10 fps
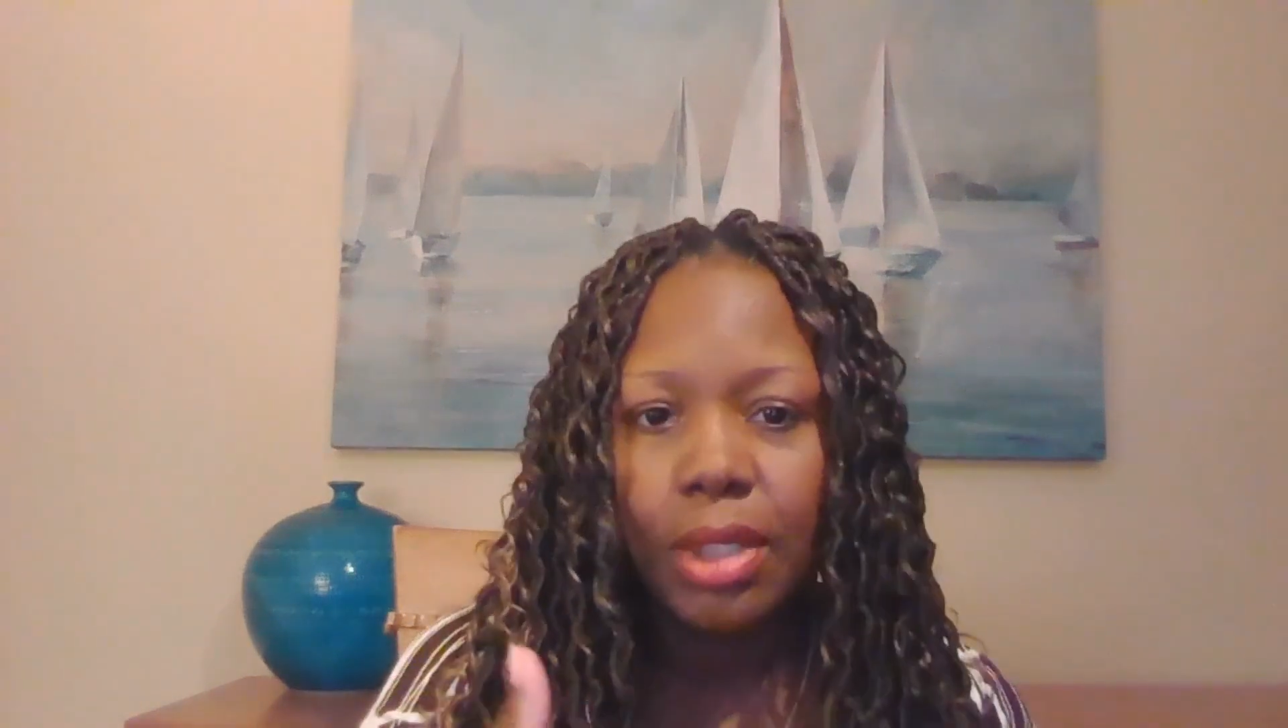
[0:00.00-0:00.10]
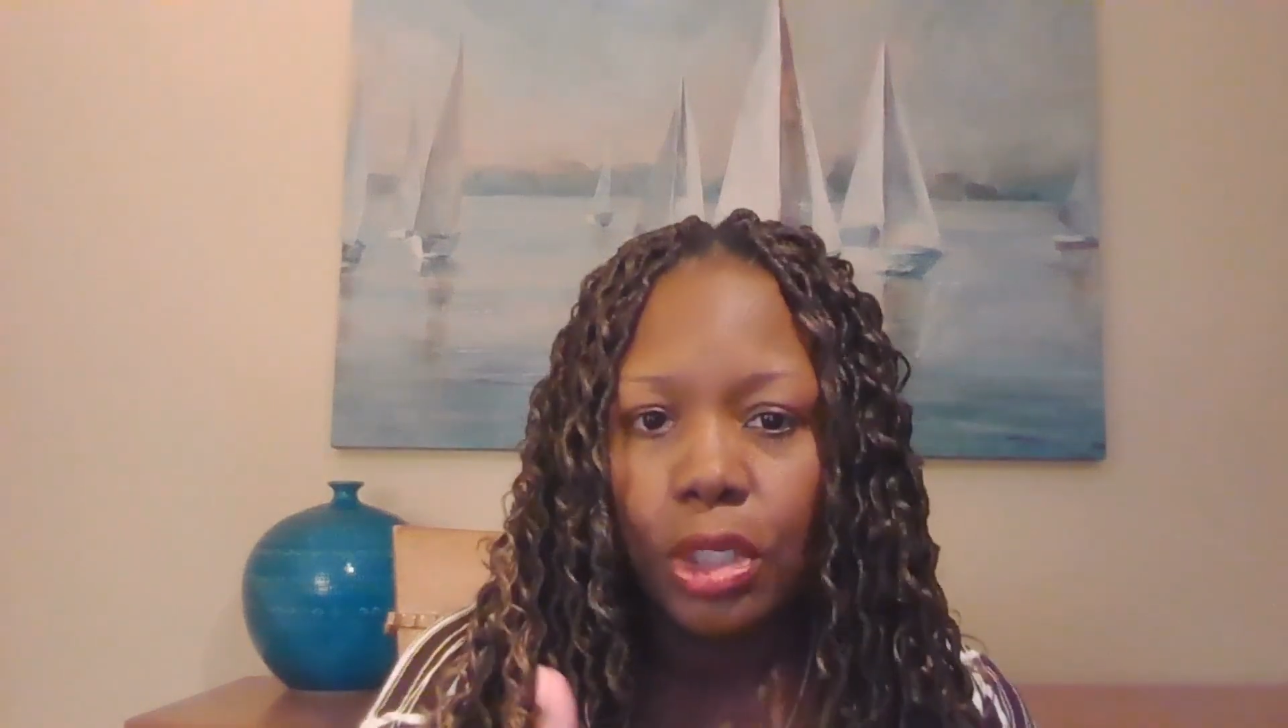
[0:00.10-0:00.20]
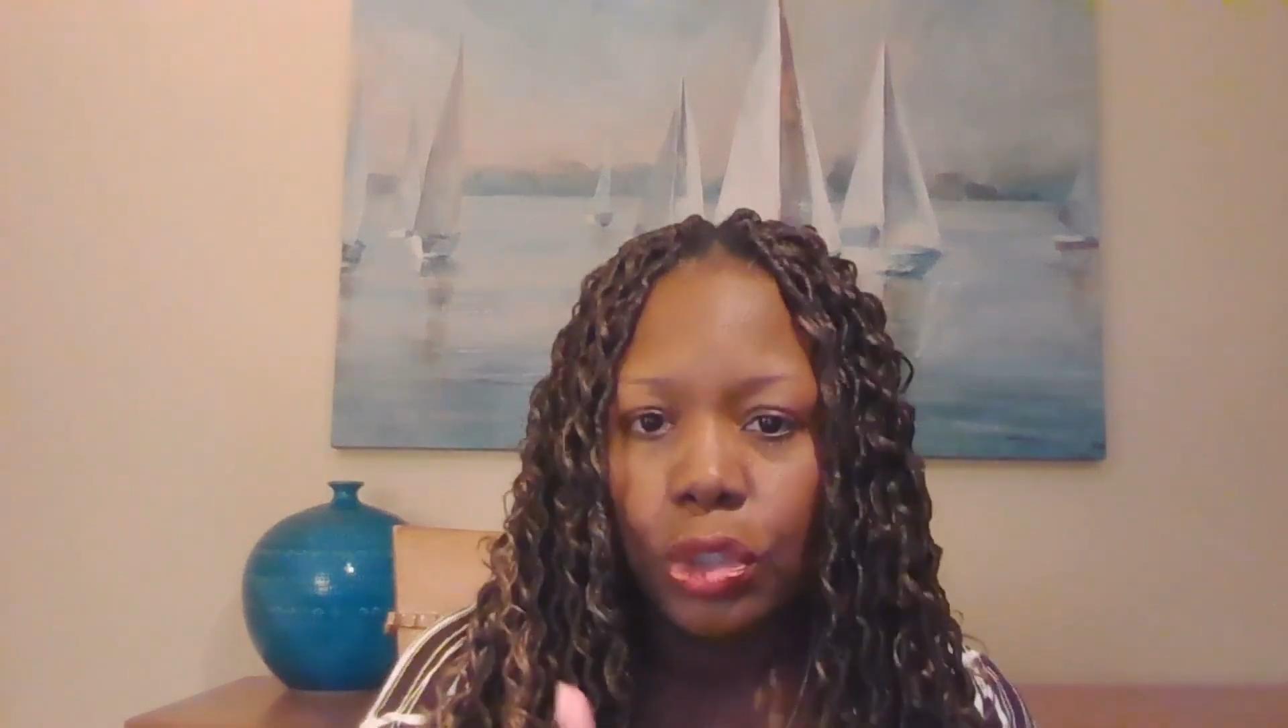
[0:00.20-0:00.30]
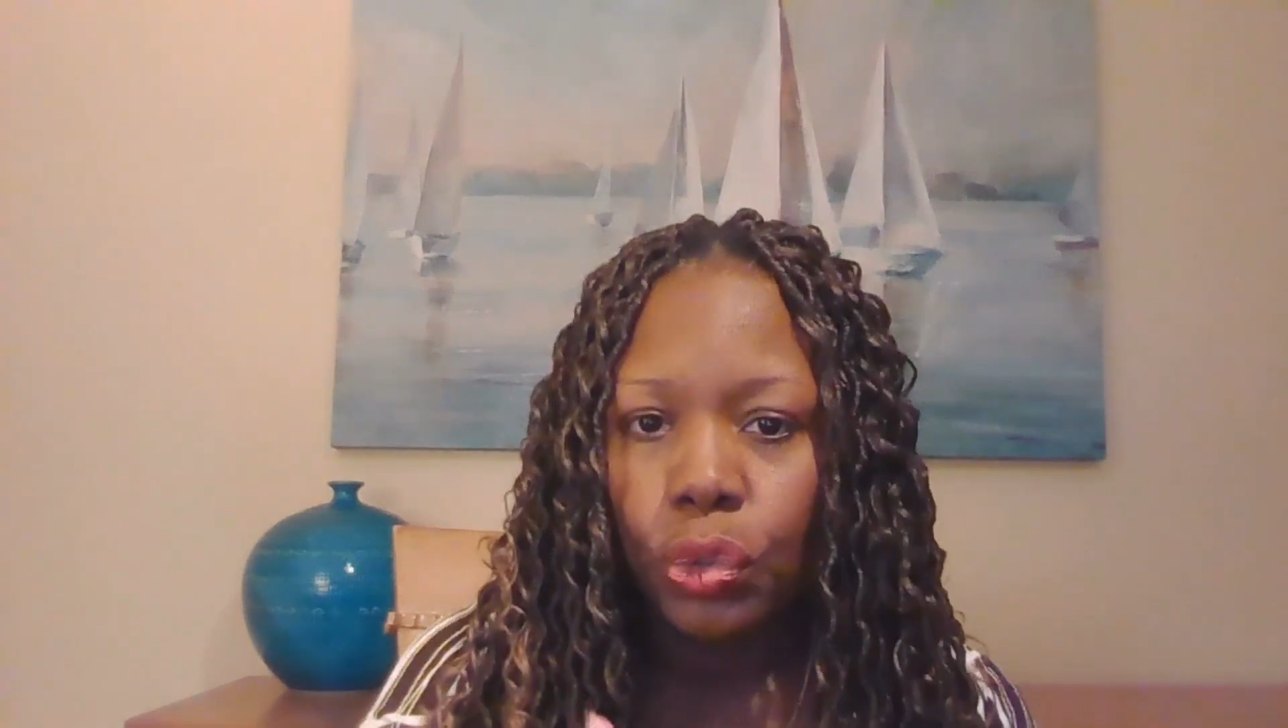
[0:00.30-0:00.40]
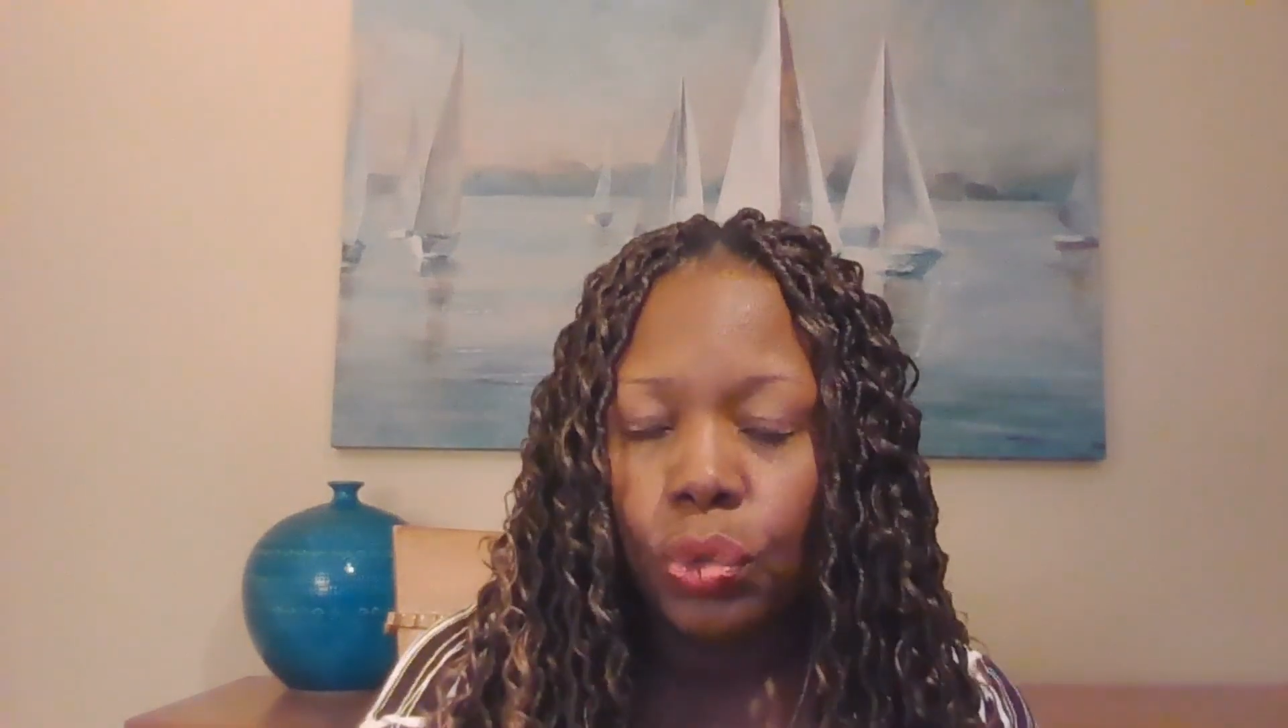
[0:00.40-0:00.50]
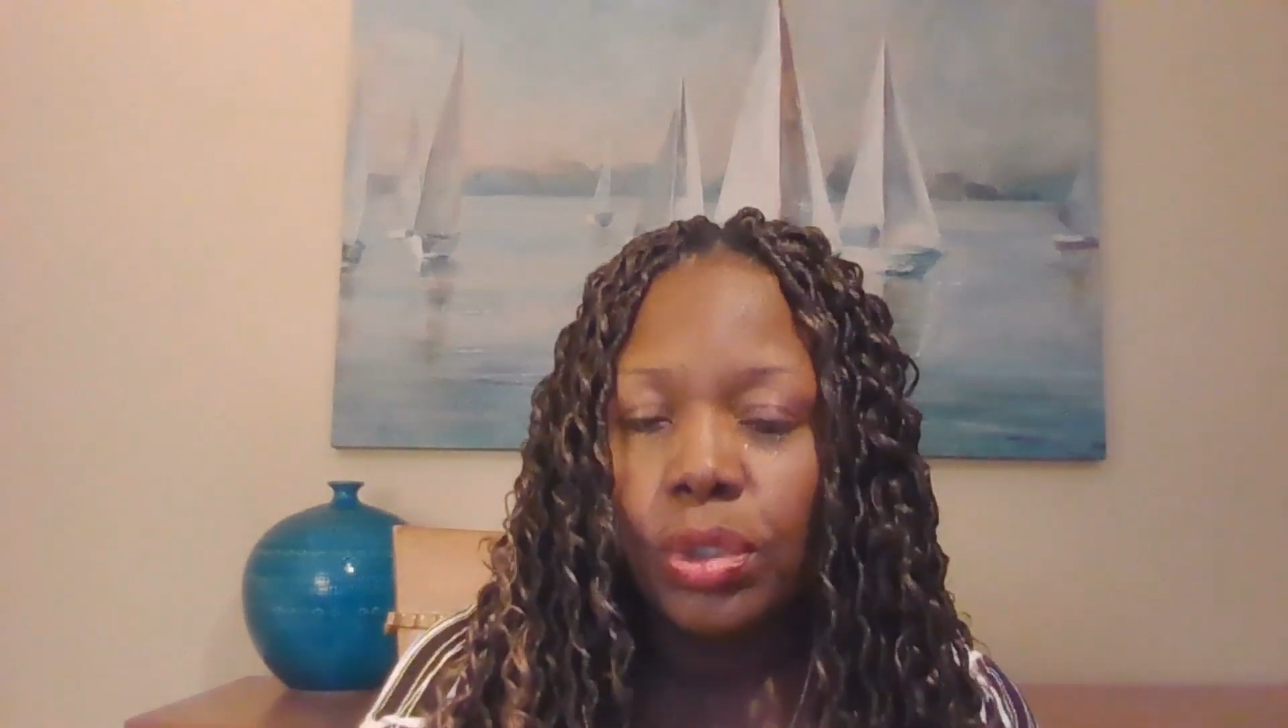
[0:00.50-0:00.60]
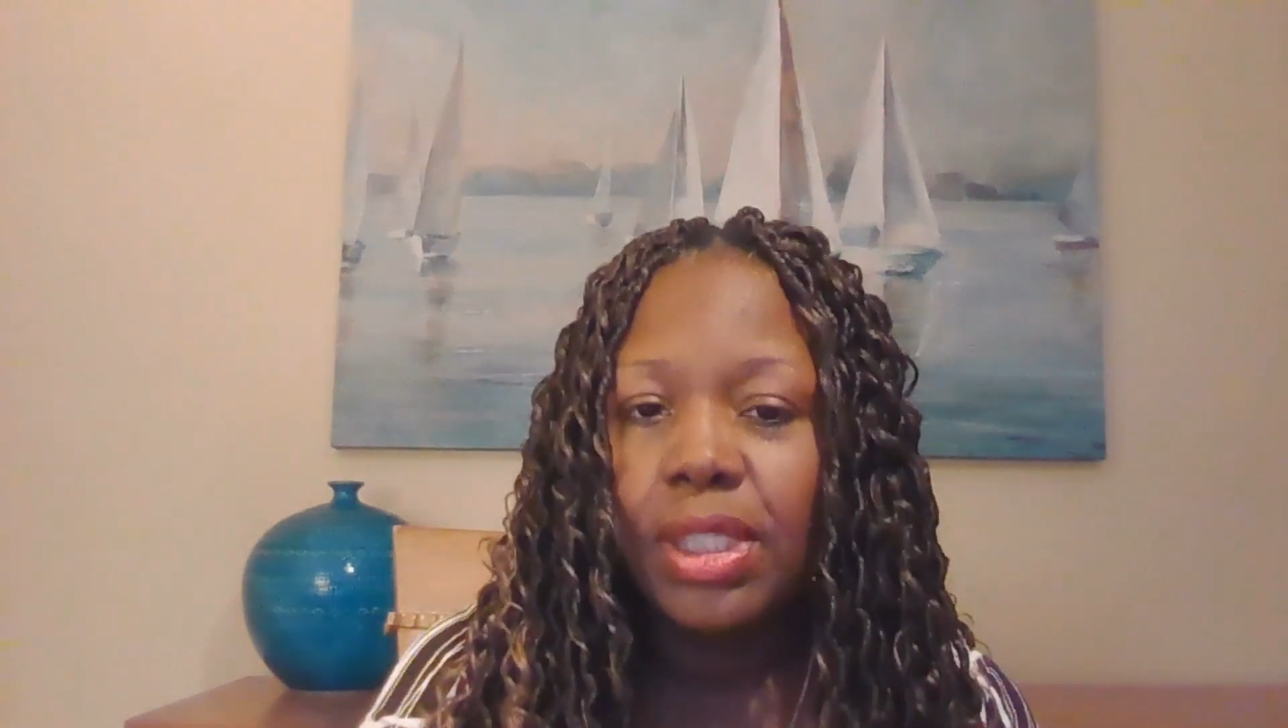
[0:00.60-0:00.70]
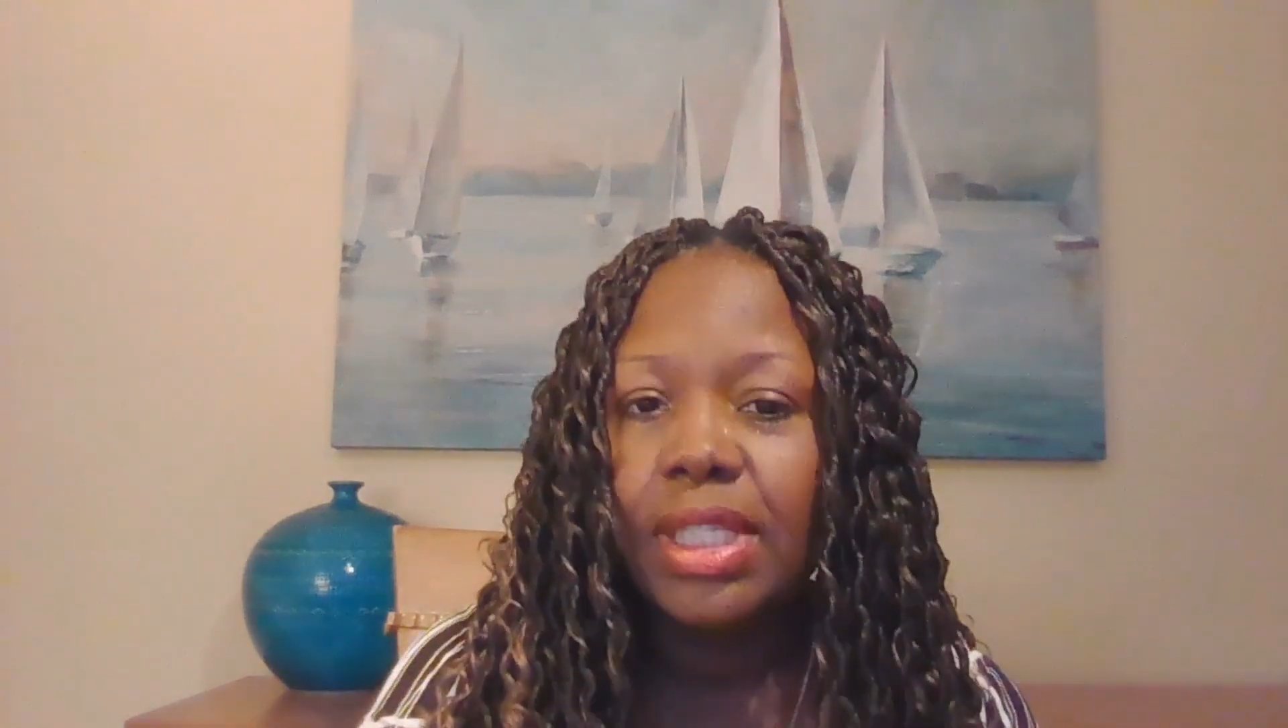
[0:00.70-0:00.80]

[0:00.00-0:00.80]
controls the